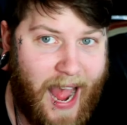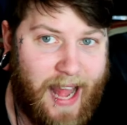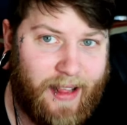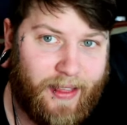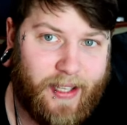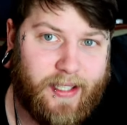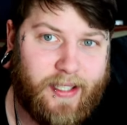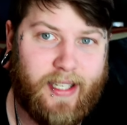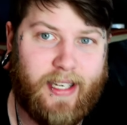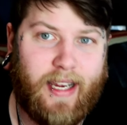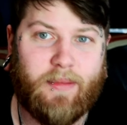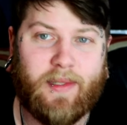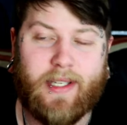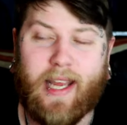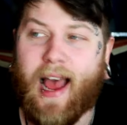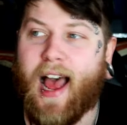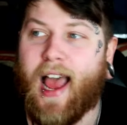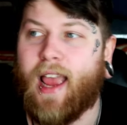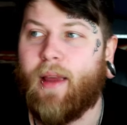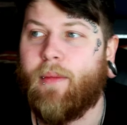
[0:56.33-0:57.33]
at the same
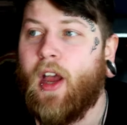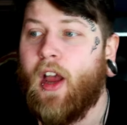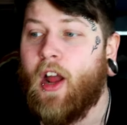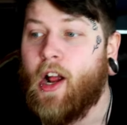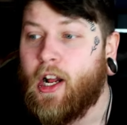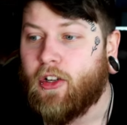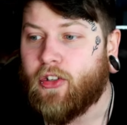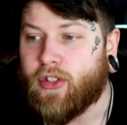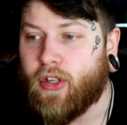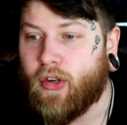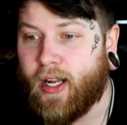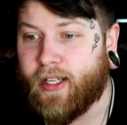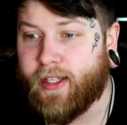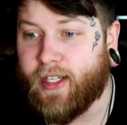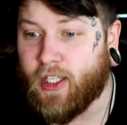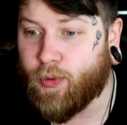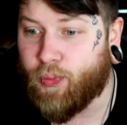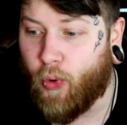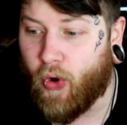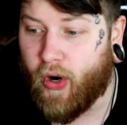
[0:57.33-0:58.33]
time. So at
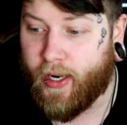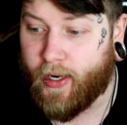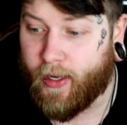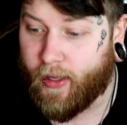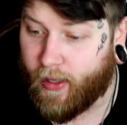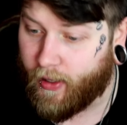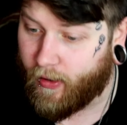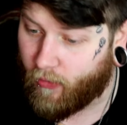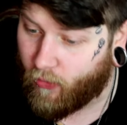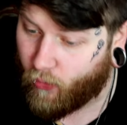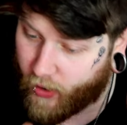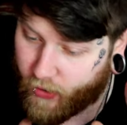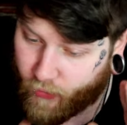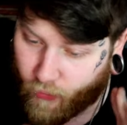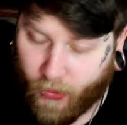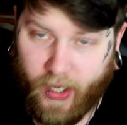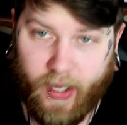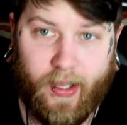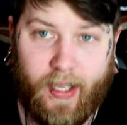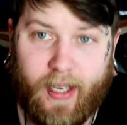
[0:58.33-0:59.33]
this point, we
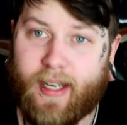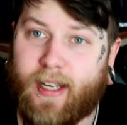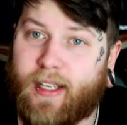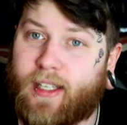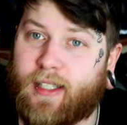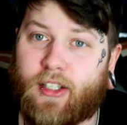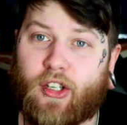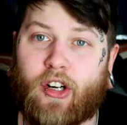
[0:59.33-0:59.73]
really need to